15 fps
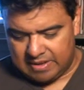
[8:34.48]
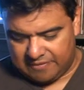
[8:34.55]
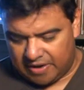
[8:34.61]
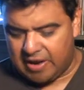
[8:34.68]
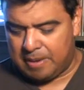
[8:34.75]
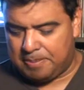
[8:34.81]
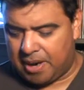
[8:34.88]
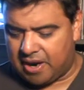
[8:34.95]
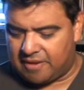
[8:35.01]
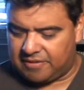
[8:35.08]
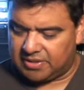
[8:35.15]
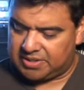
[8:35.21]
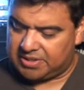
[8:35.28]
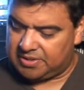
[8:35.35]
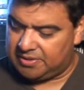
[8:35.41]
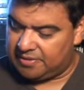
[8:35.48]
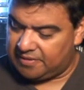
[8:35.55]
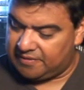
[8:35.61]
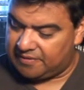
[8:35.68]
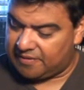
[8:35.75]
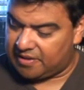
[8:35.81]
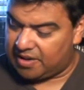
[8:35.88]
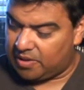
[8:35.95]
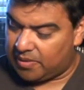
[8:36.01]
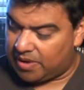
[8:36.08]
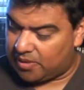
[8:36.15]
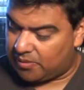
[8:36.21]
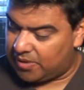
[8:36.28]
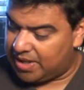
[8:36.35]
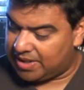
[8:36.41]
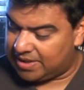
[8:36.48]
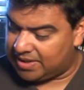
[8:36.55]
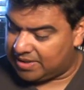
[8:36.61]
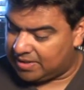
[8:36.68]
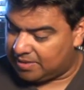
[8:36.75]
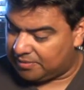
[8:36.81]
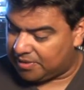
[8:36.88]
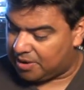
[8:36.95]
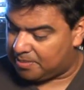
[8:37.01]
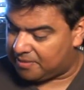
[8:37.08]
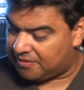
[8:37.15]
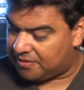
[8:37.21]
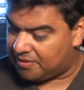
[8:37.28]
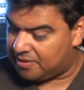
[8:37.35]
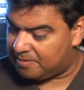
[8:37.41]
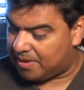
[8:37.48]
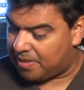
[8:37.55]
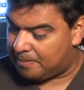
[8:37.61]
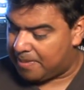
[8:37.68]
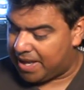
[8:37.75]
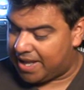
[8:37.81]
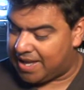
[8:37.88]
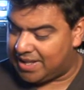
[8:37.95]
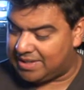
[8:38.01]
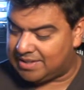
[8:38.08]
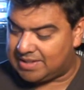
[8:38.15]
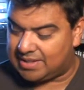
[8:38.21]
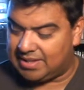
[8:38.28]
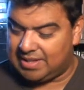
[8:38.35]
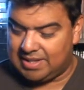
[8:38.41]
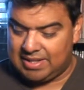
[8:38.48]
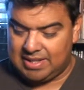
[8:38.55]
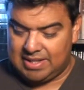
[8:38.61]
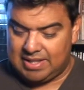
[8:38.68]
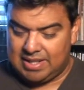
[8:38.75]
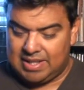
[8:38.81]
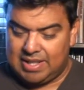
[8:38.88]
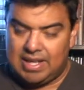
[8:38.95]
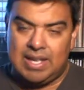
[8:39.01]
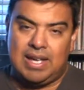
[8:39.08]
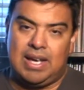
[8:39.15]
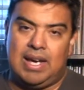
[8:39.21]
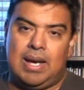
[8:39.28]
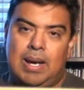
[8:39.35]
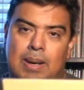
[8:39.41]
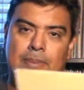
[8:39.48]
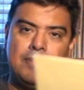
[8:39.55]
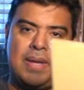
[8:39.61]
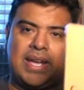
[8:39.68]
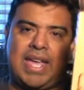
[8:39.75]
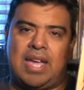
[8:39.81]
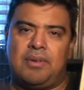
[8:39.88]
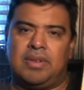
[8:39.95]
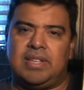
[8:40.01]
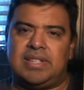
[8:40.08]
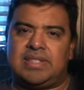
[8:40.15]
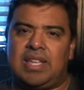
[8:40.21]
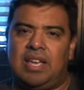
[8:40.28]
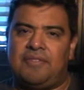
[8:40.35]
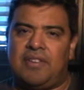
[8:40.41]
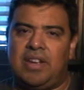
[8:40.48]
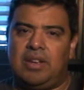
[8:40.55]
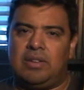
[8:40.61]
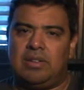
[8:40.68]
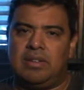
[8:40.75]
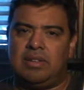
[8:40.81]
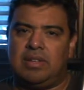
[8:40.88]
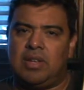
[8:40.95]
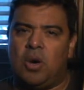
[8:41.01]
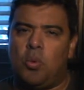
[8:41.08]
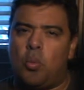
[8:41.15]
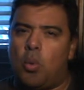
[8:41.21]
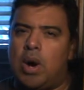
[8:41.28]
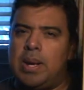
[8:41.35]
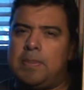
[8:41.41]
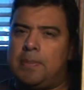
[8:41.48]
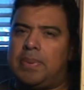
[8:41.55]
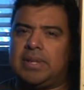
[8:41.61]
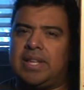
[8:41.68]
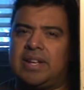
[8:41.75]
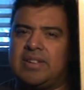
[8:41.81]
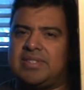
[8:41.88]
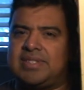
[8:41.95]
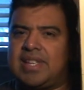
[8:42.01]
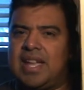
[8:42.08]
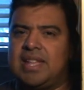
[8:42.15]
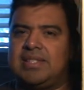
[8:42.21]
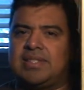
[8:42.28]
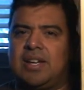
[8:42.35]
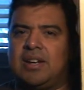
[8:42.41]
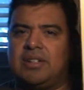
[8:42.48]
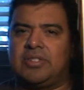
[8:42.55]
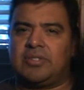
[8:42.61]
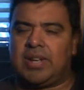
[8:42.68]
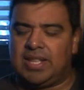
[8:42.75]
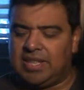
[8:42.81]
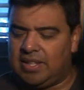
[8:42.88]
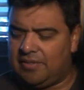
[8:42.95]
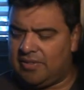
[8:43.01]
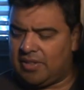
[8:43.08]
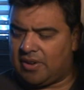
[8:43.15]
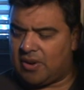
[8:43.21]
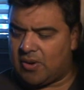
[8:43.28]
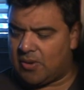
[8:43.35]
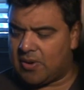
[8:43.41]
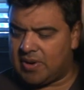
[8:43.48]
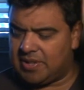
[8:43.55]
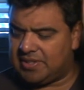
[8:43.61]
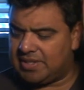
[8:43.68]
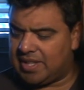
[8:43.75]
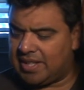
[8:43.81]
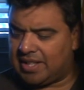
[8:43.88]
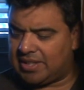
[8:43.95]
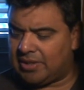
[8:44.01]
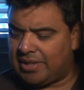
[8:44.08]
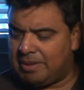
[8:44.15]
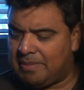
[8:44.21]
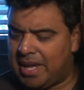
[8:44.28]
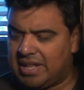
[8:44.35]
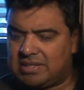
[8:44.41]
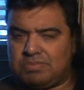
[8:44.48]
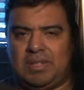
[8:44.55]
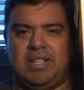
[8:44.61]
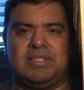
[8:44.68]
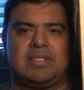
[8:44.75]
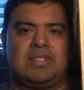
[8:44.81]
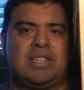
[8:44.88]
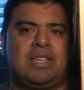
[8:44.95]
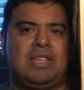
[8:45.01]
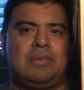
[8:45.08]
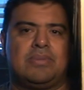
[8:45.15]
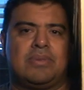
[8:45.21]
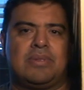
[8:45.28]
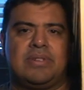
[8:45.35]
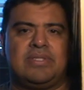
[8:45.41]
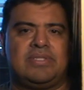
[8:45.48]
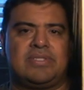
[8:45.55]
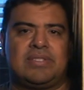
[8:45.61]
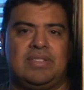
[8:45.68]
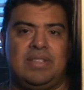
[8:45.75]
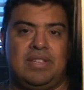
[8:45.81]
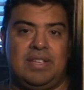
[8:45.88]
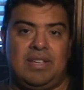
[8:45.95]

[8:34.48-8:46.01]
Very powerful tune, very well written, well performed by the band. I can't really say if no one player stands out, though I love the chords that Tony Banks plays on the keyboards.